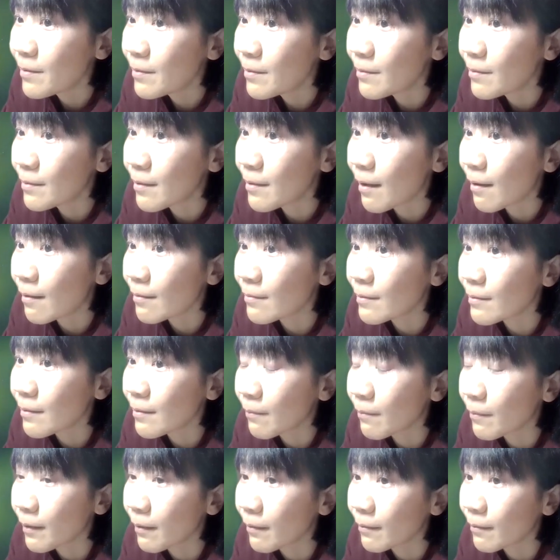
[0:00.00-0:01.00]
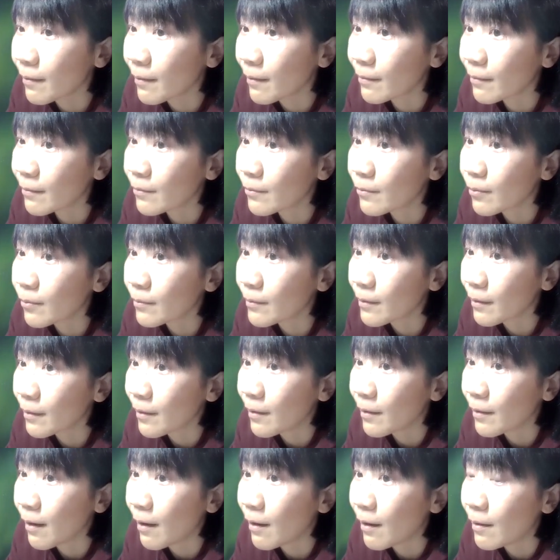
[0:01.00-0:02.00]
saying something like
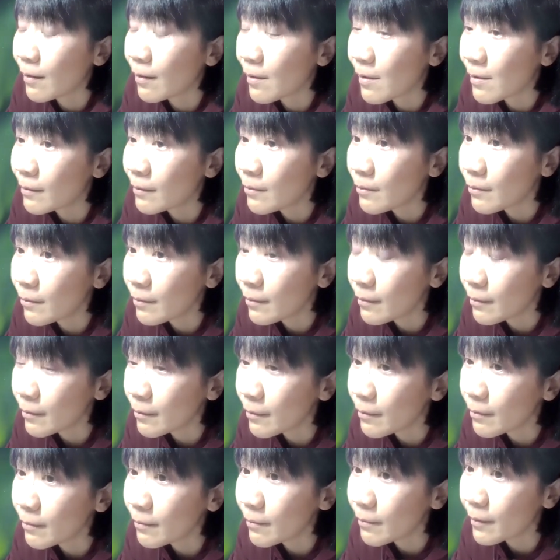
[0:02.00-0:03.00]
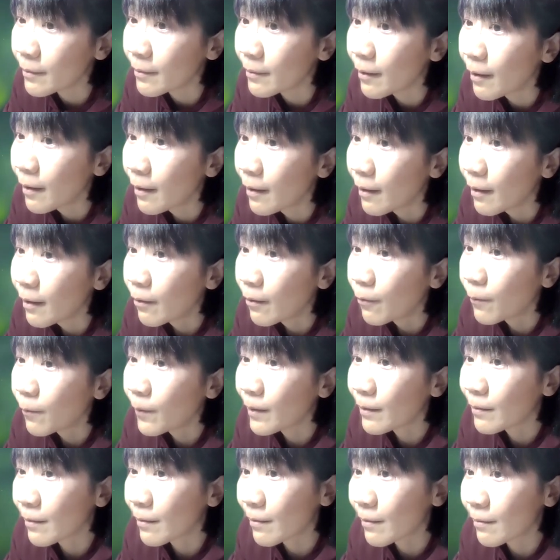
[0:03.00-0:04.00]
totally alien to you,
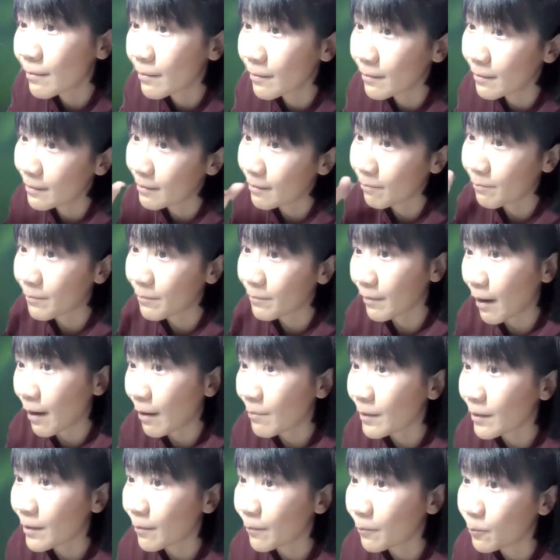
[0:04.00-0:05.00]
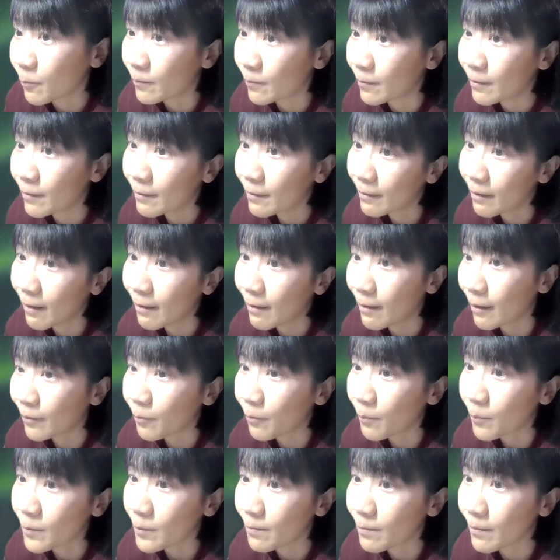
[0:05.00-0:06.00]
or there is some Amica war
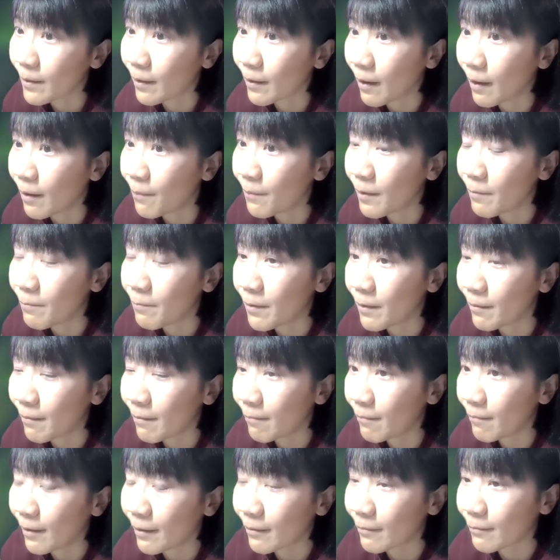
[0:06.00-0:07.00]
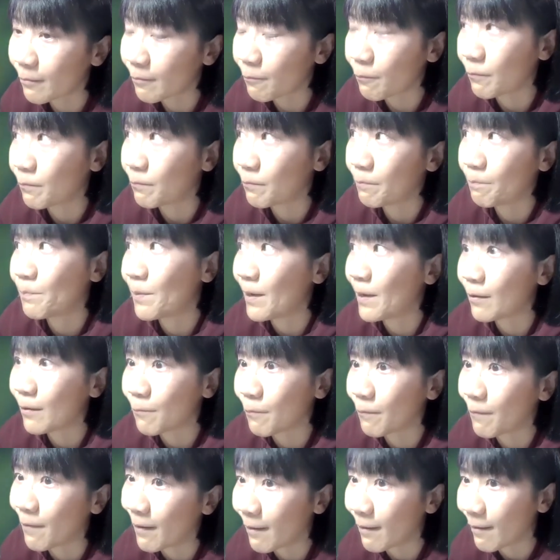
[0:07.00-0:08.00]
atmosphere. I may be back
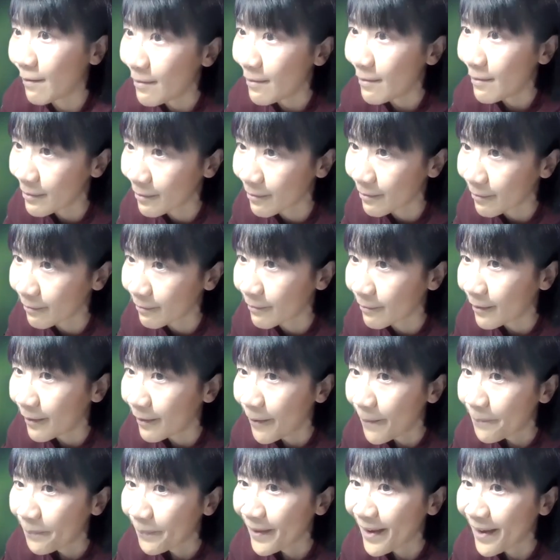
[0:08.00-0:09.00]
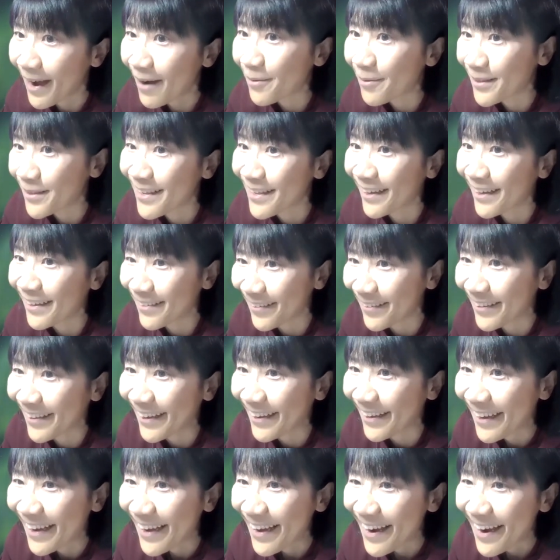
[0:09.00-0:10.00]
being Far East and outside
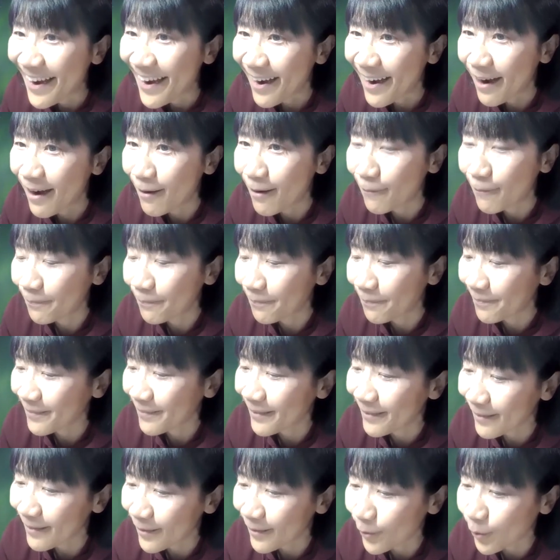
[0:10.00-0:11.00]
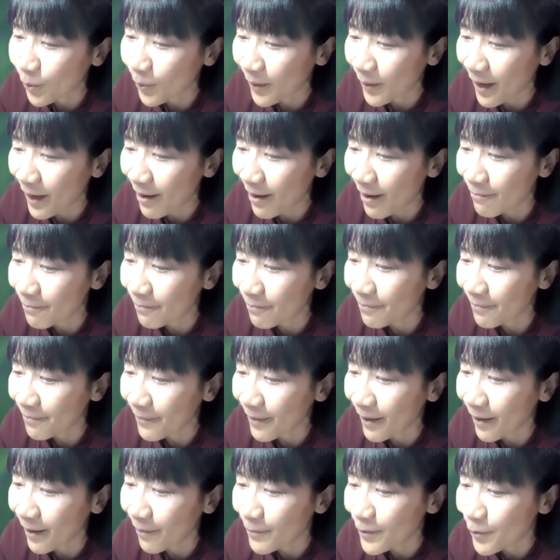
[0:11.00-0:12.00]
the, I'm
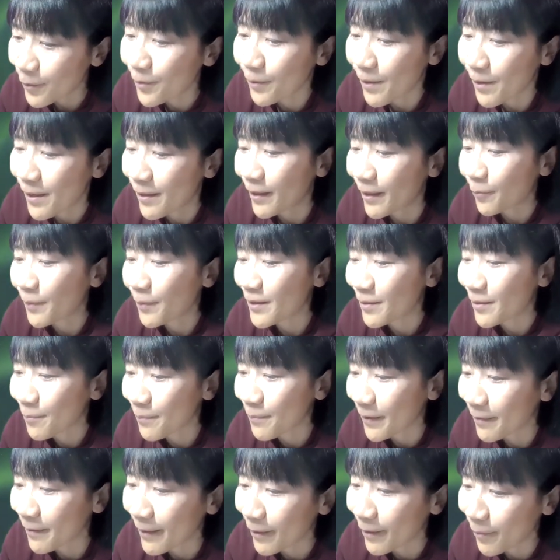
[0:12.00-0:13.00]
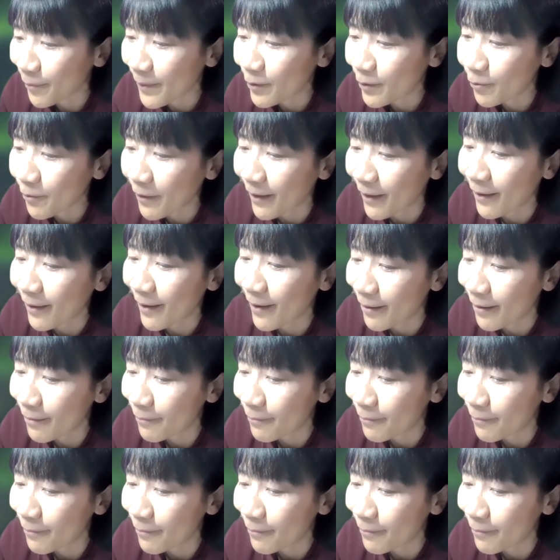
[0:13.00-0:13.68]
sorry in advance, but let me try.